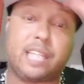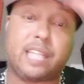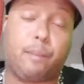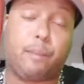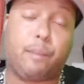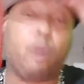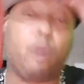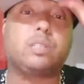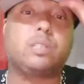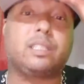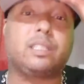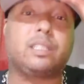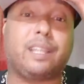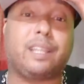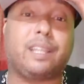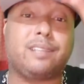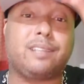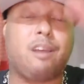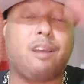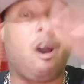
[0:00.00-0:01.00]
are posting
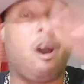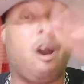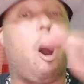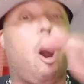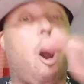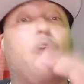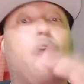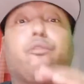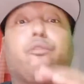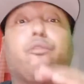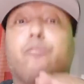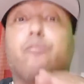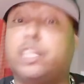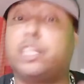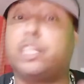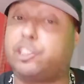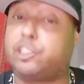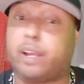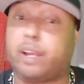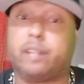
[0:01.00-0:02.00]
things are
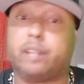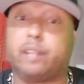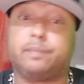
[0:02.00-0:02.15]
frustrated.